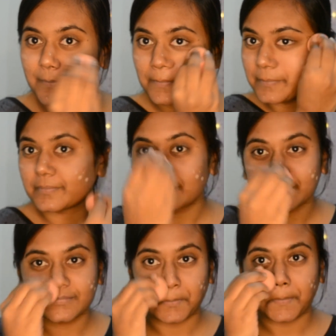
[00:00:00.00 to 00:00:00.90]
As I've
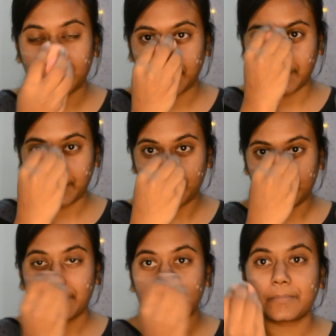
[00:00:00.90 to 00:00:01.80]
already
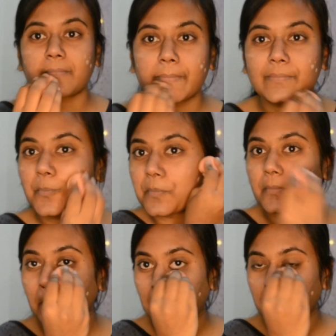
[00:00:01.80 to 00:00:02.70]
toned and
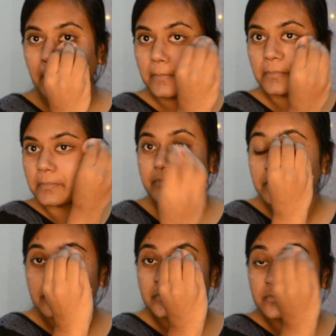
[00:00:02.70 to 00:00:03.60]
moisturized my skin,
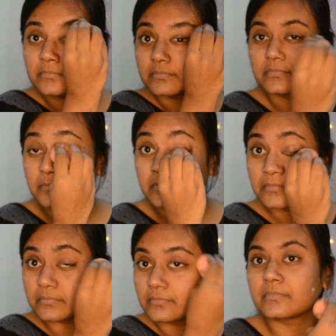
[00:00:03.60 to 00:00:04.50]
it's
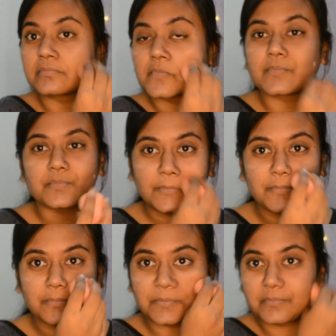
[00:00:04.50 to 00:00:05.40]
easier for the
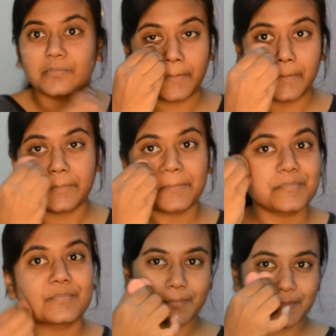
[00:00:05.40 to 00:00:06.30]
foundation to
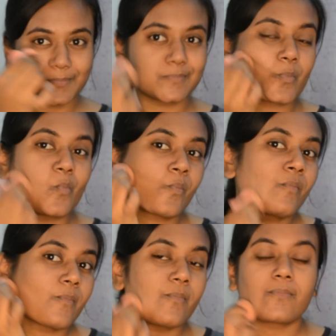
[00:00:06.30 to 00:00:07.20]
blend in.
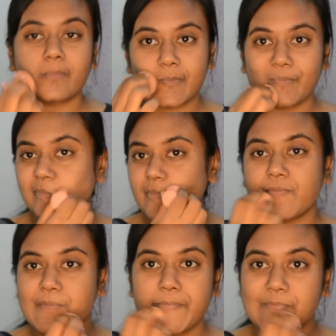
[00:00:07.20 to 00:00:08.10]
It looks
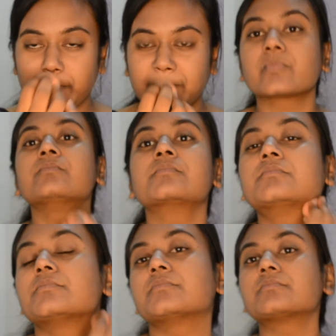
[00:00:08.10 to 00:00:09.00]

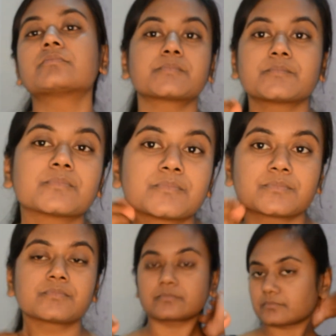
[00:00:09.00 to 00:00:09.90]
seamless
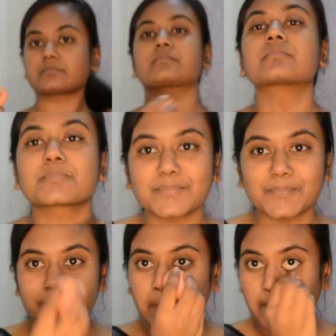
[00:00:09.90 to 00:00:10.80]
and
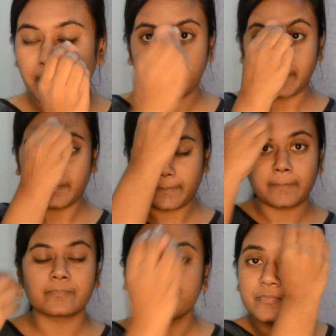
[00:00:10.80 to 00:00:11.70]
perfect on the
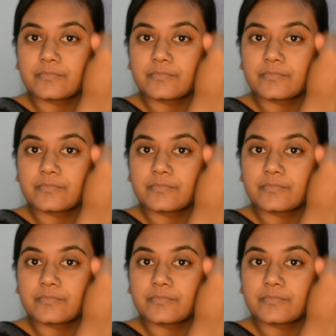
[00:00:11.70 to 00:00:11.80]
skin.